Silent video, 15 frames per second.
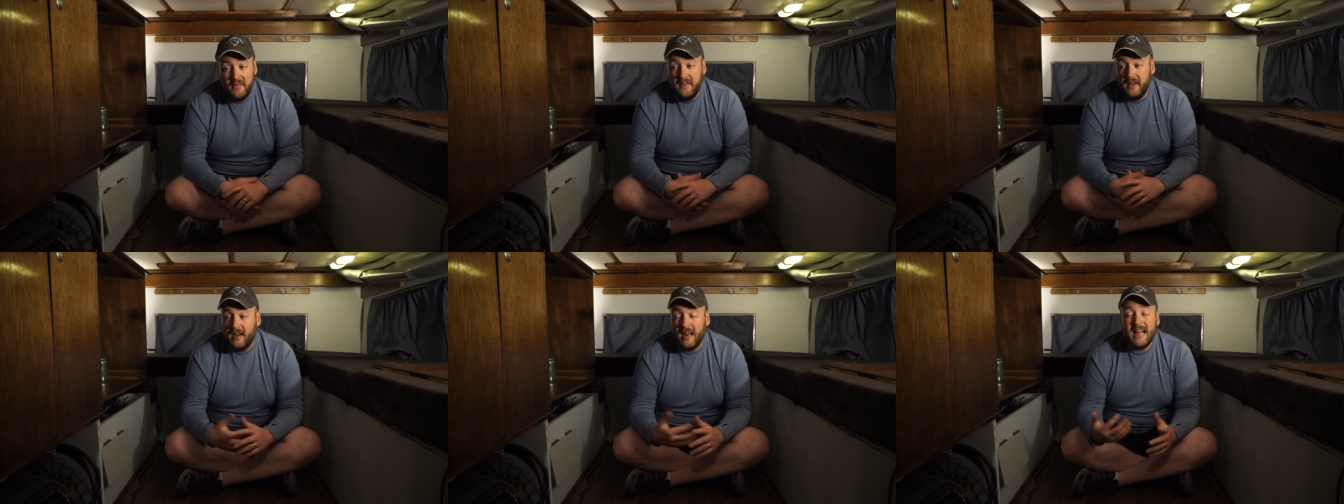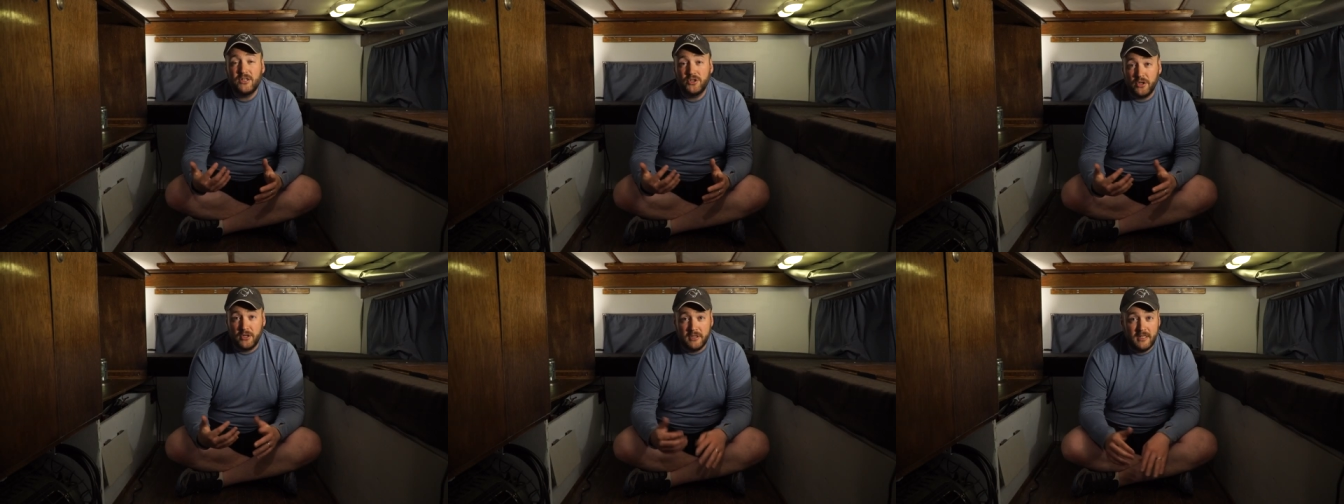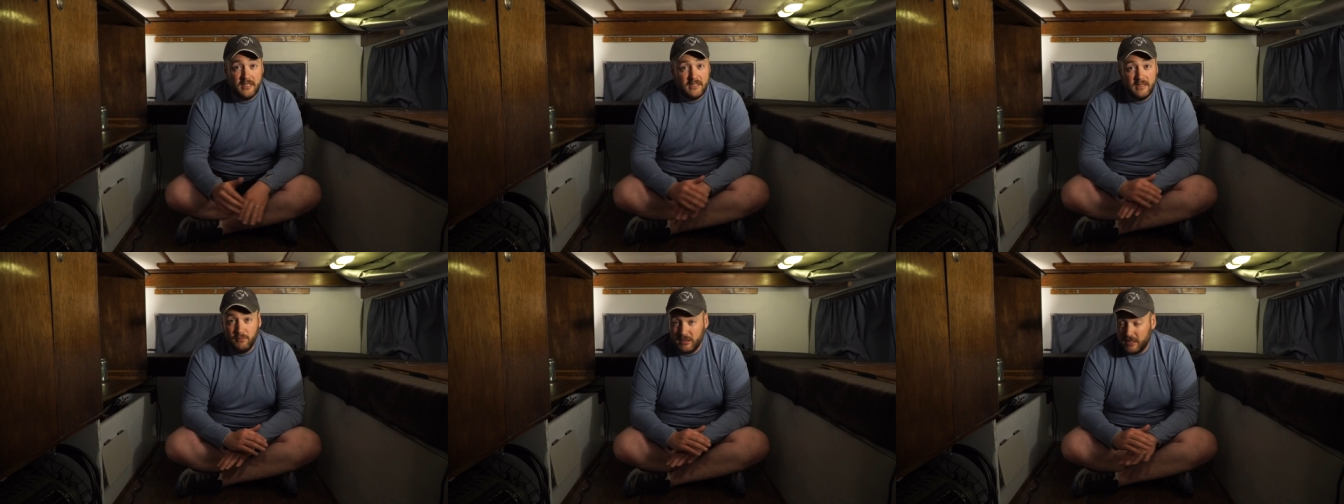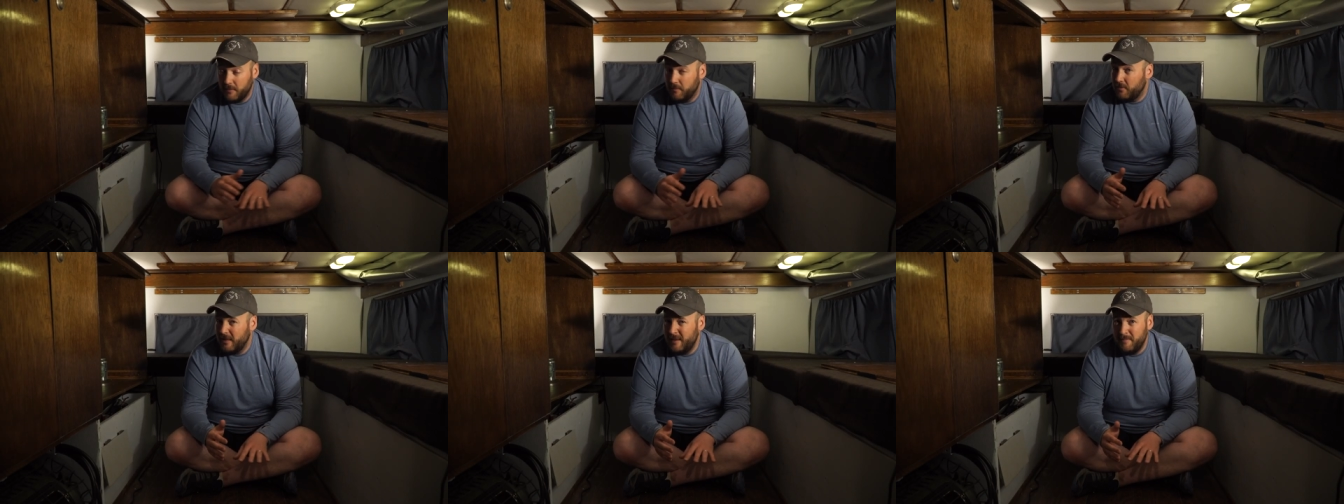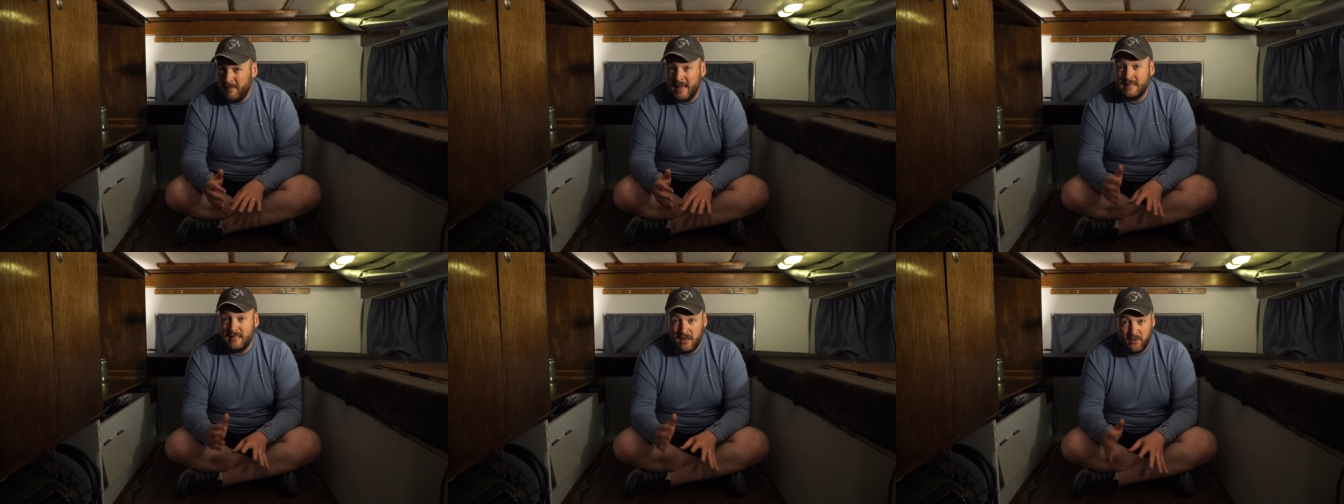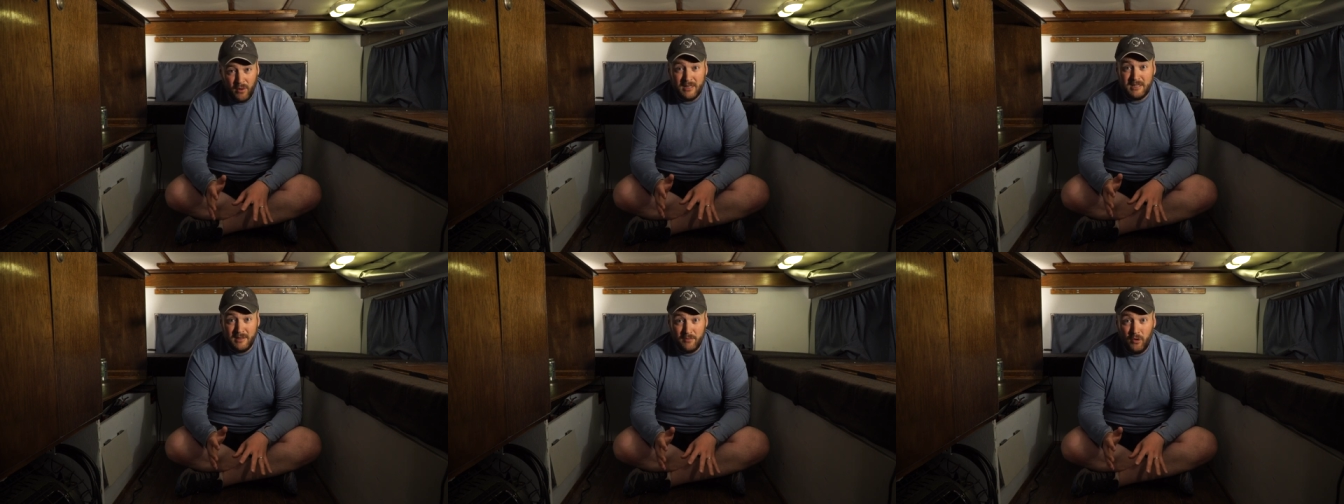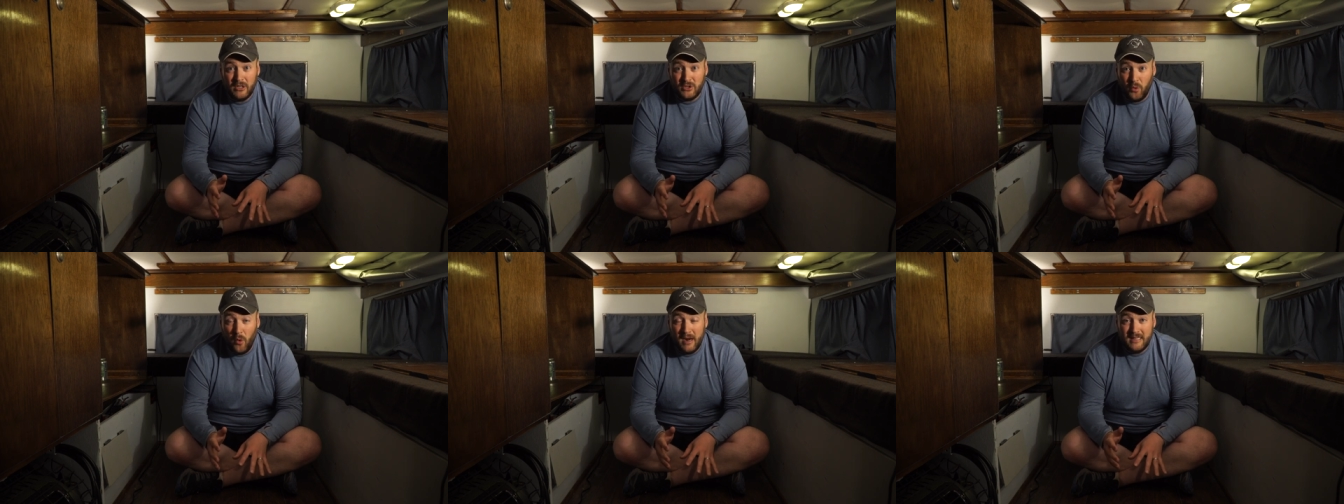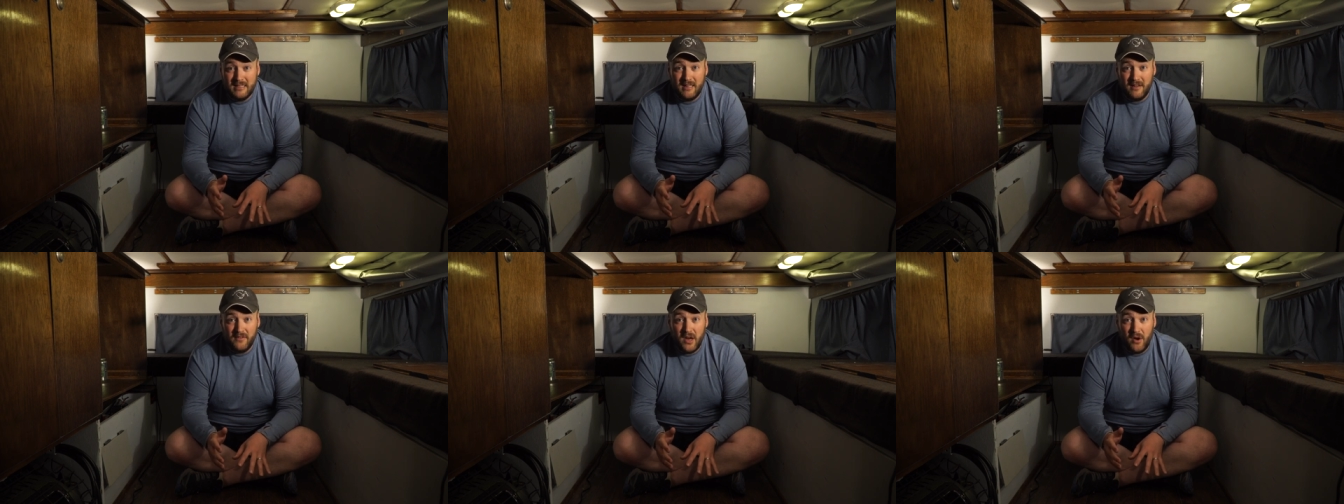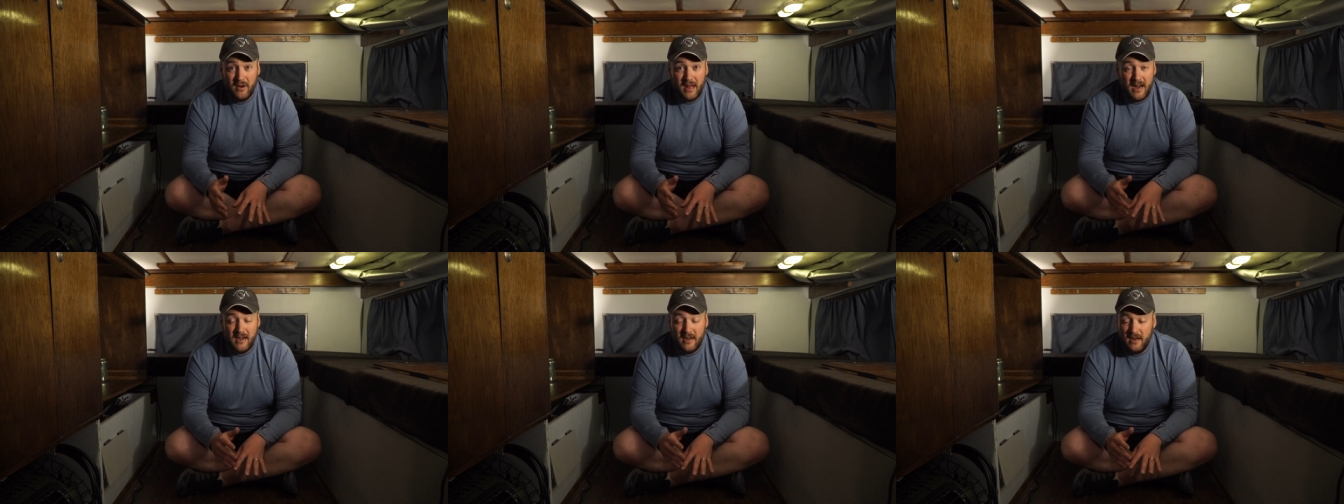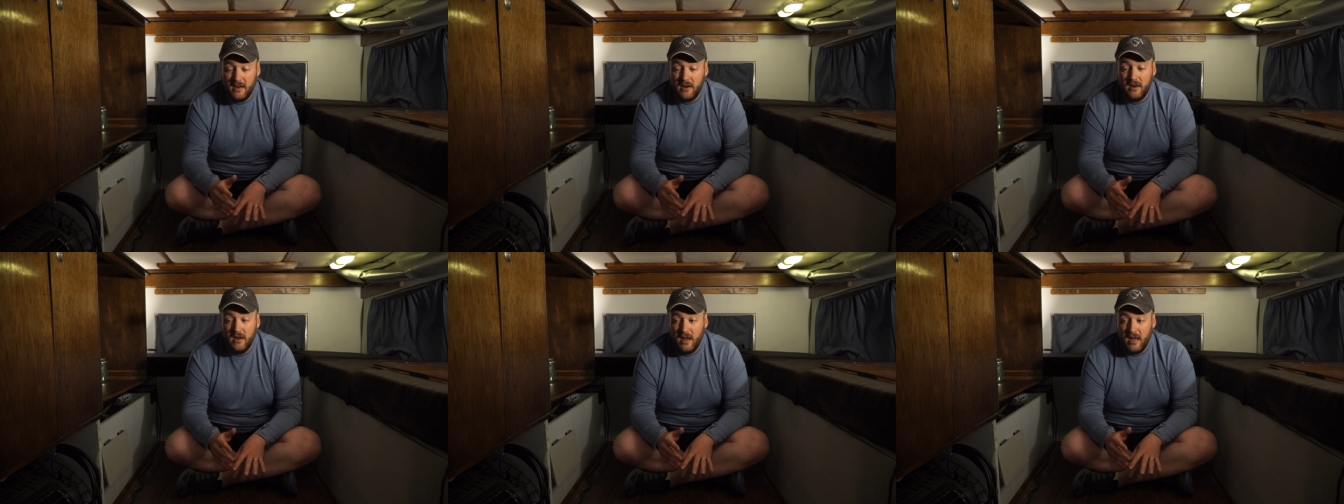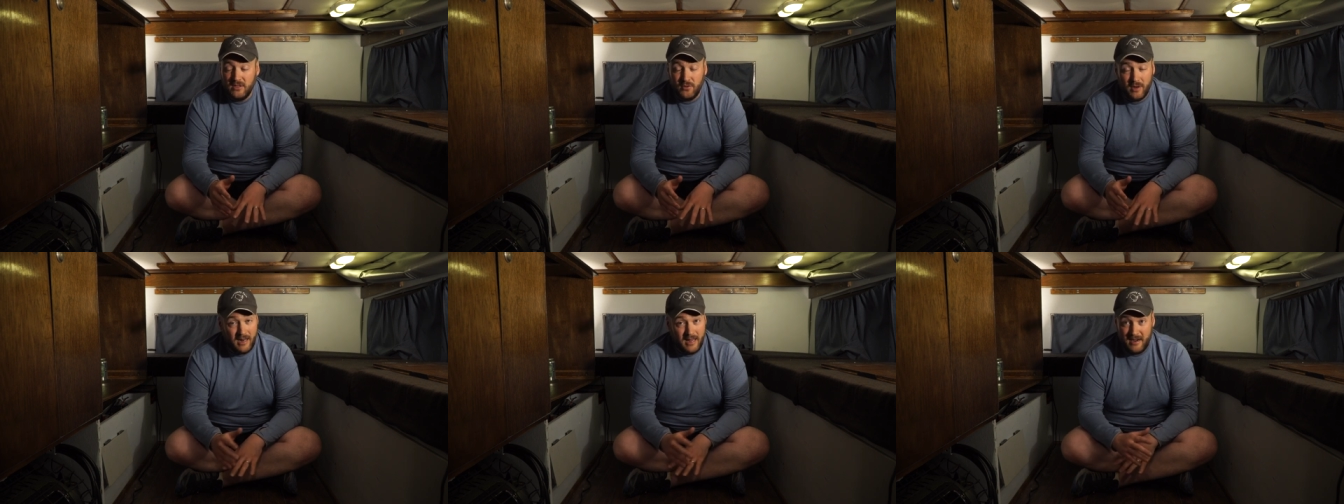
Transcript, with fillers: The electrical system was a complete mess. There was some 120 stuff going on in here as well.